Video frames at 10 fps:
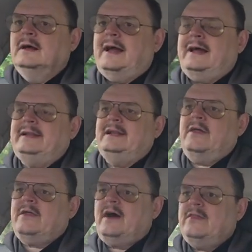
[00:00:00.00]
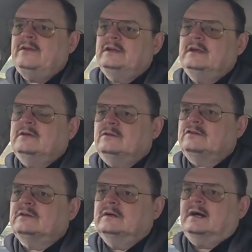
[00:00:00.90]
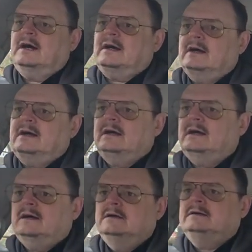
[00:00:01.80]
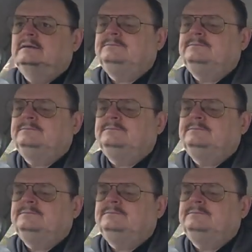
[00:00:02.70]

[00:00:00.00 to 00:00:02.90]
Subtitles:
And in other news, I'm